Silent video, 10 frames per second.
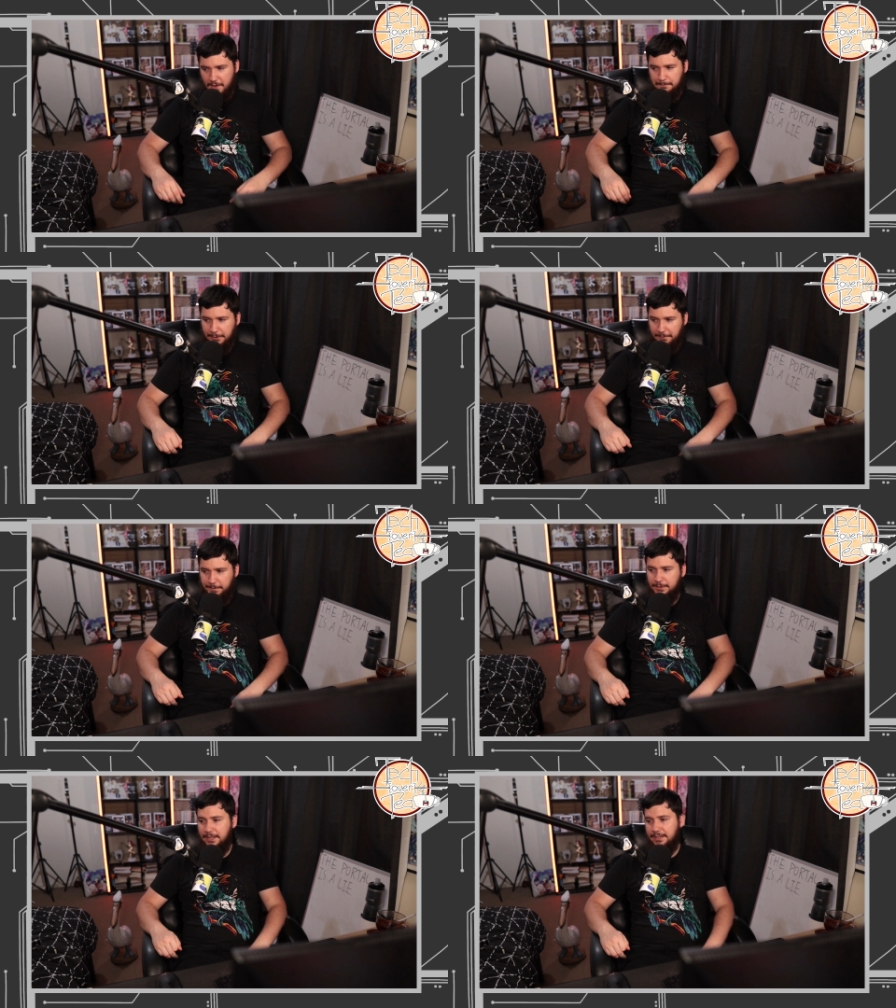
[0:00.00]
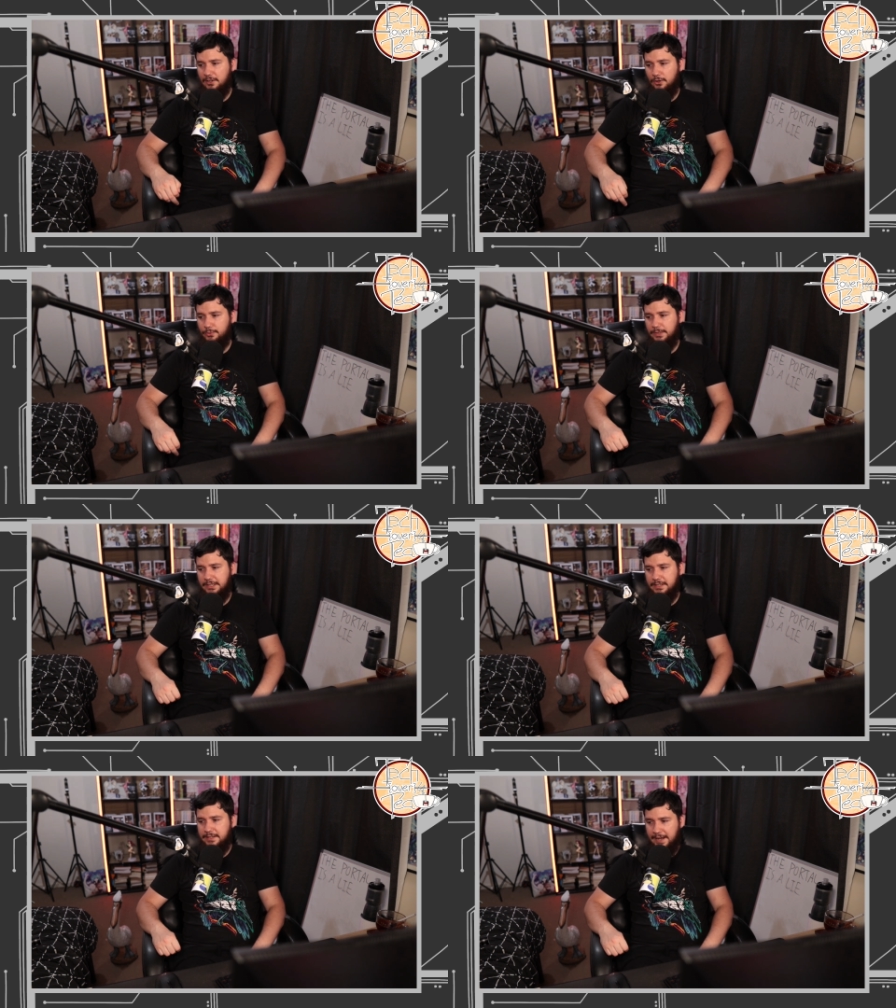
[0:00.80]
I feel like
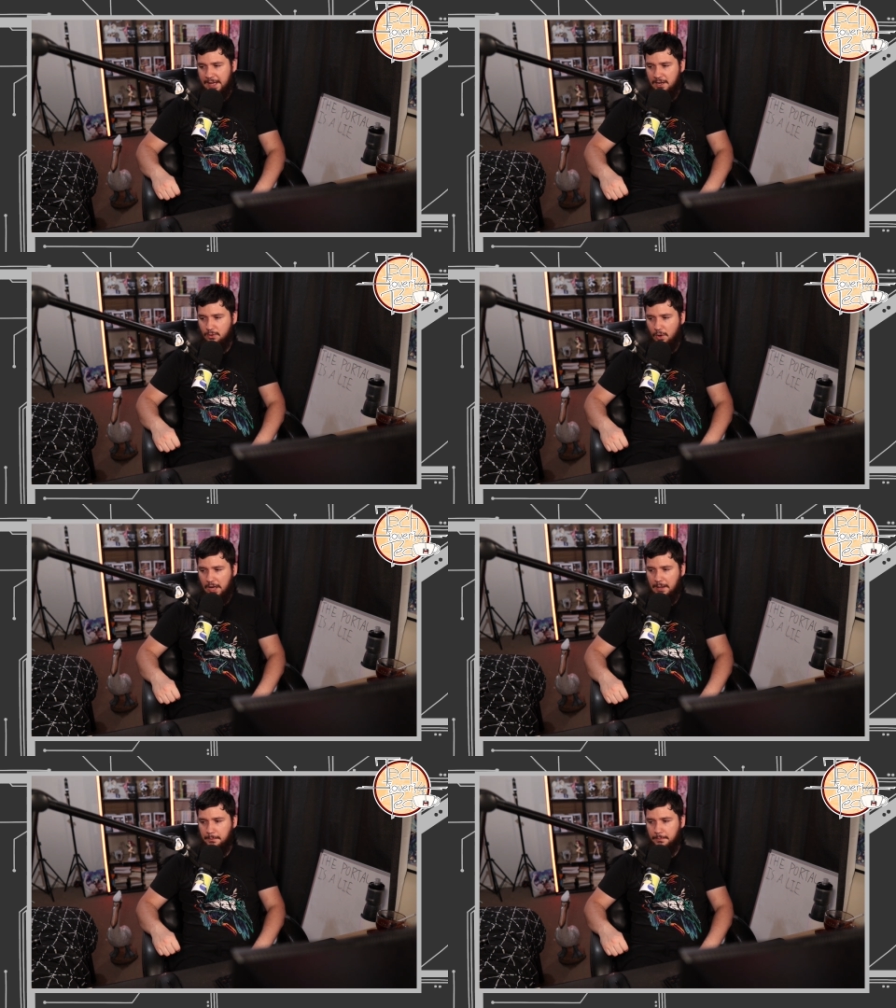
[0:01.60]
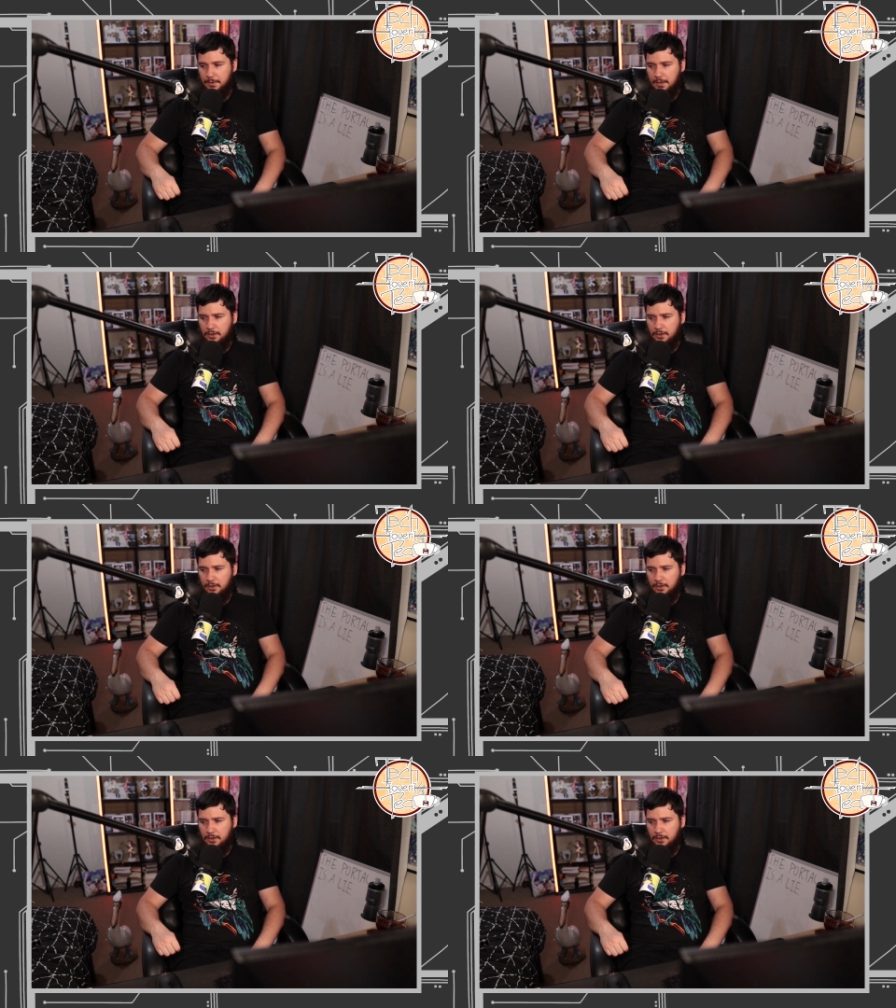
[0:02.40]
only now I'm,